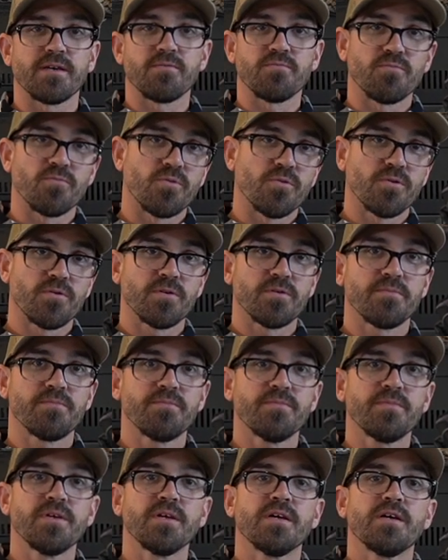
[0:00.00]
a
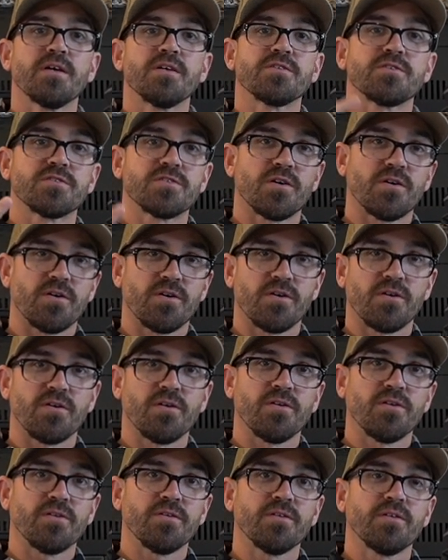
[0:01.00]
warm,
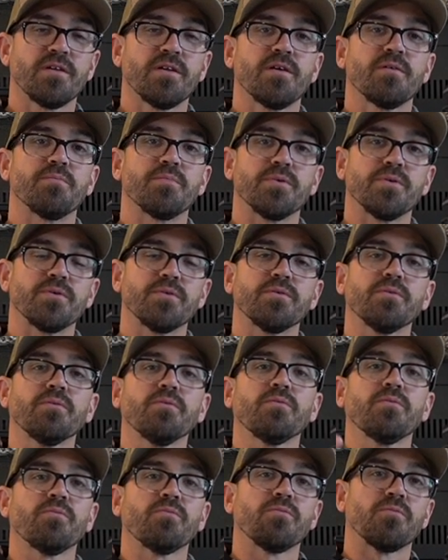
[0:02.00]
tall
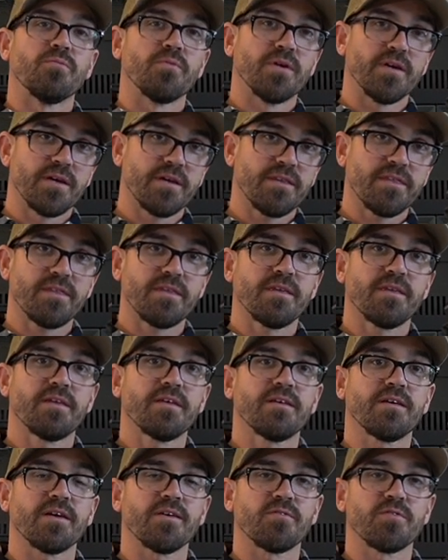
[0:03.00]
boot with
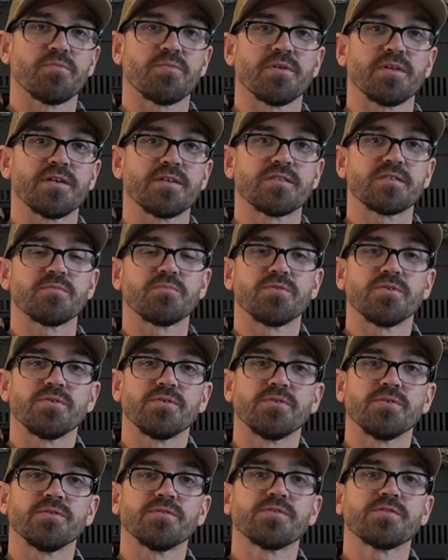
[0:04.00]
a
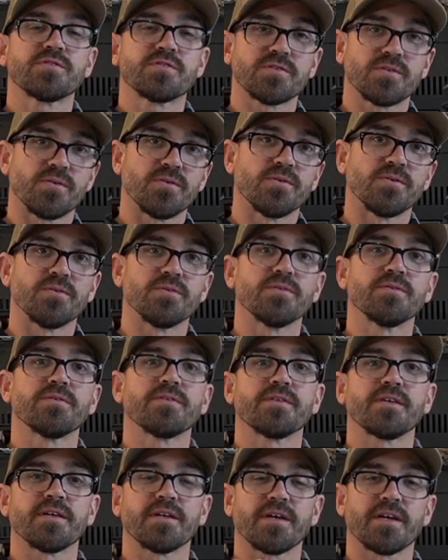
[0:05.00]
replaceable sole
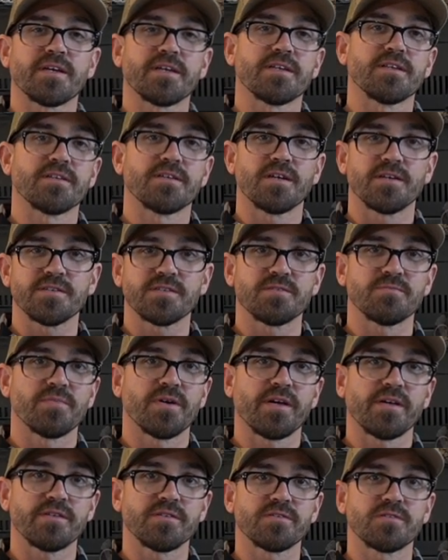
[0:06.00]
that I can
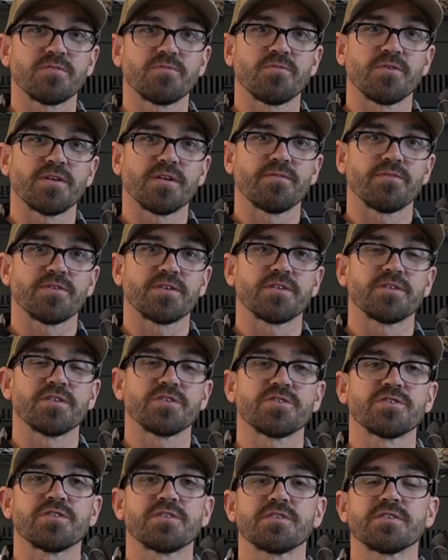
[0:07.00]
customize to whatever
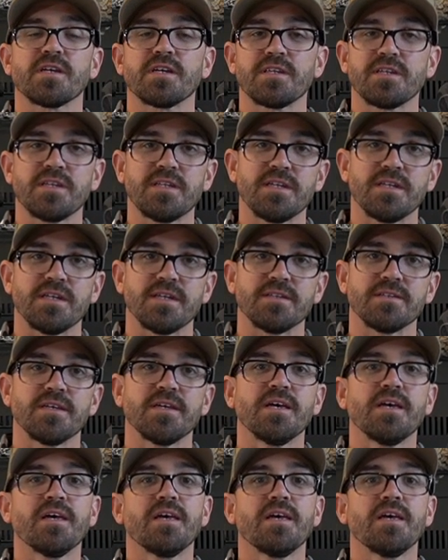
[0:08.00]
conditions I need,